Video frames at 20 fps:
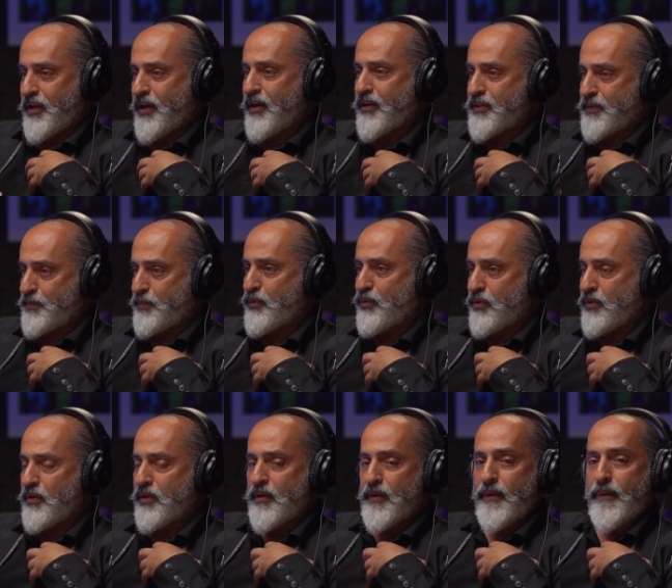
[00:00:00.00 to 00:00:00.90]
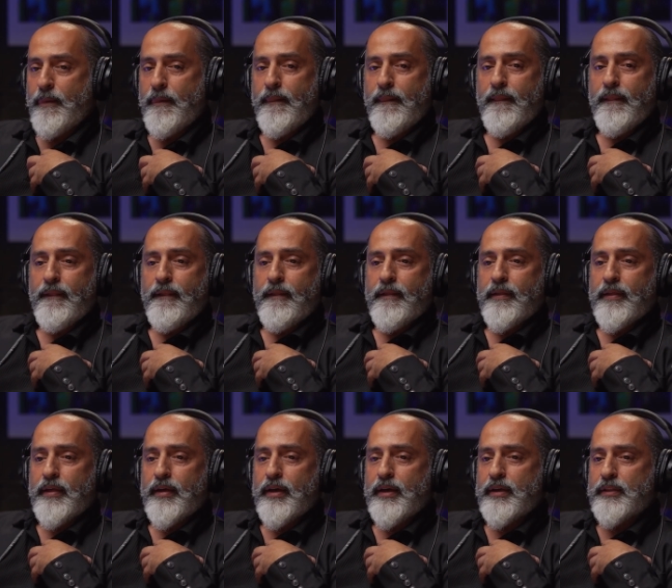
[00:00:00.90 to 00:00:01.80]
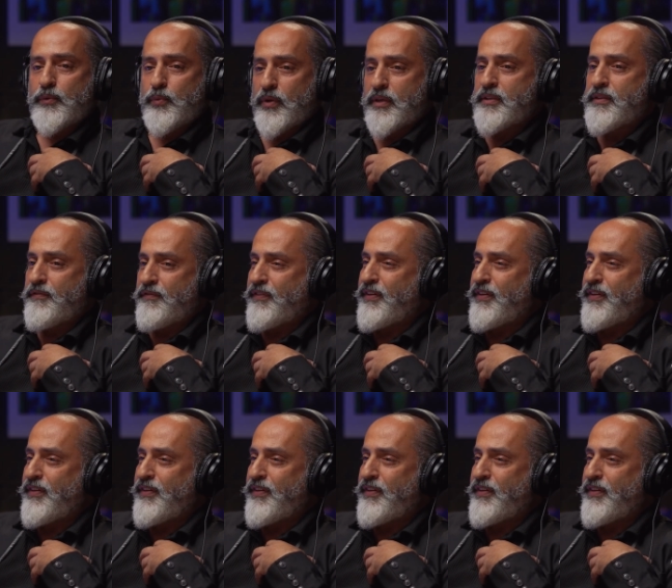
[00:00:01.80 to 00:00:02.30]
the expo yeah, it was a